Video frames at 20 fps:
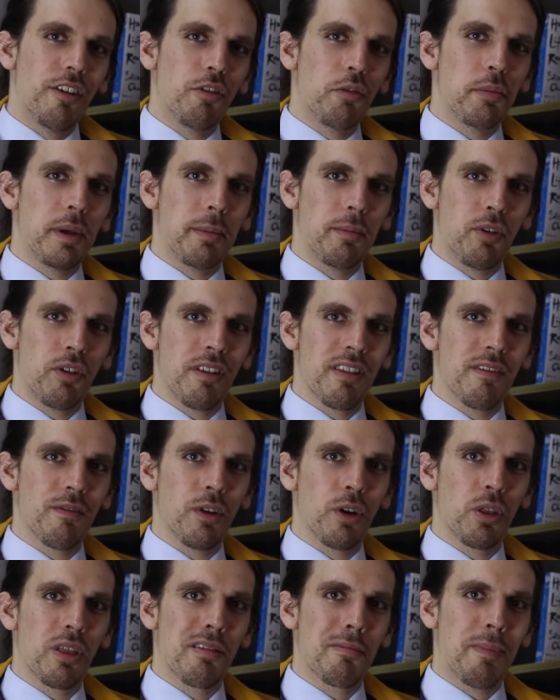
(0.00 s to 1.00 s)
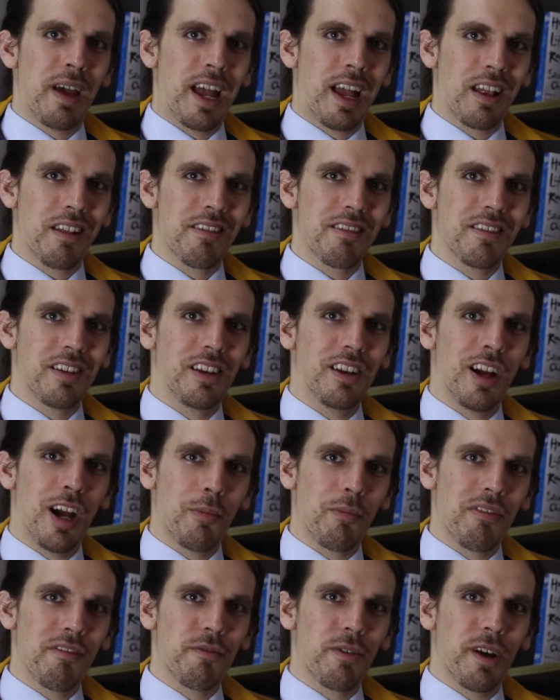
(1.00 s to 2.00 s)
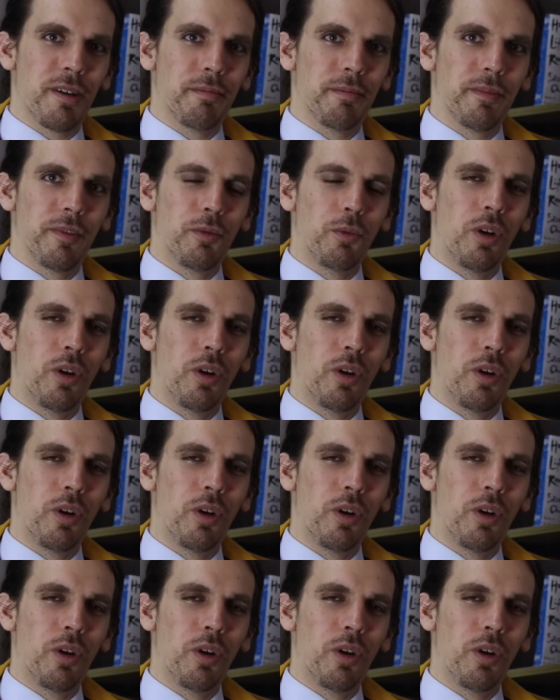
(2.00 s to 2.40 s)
Remembrance of Earth's Past, comes from,